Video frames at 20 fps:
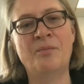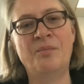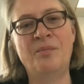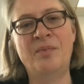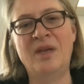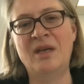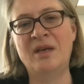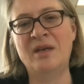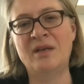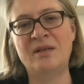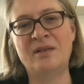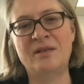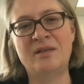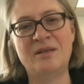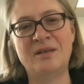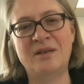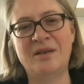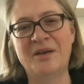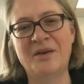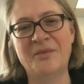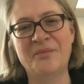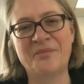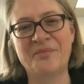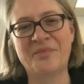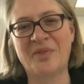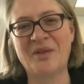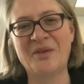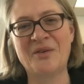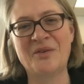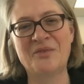be it
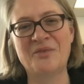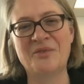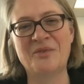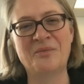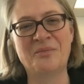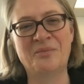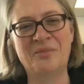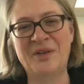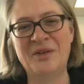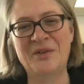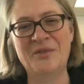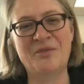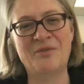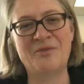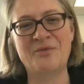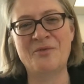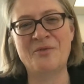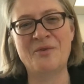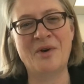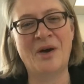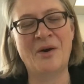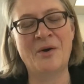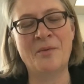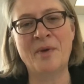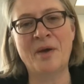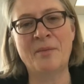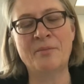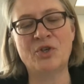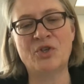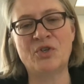through our
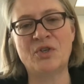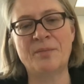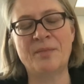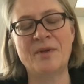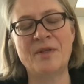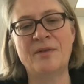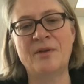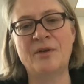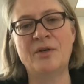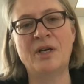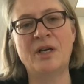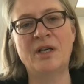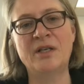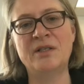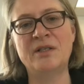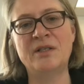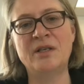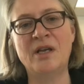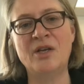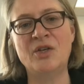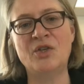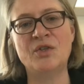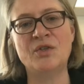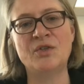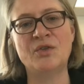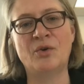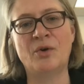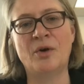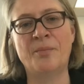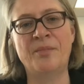membership in the United
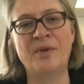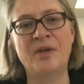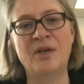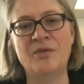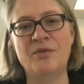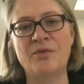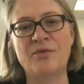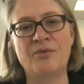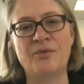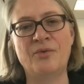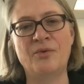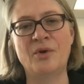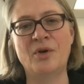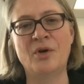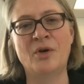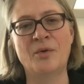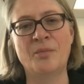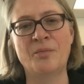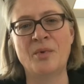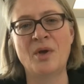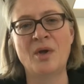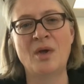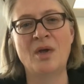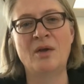Nations or be it through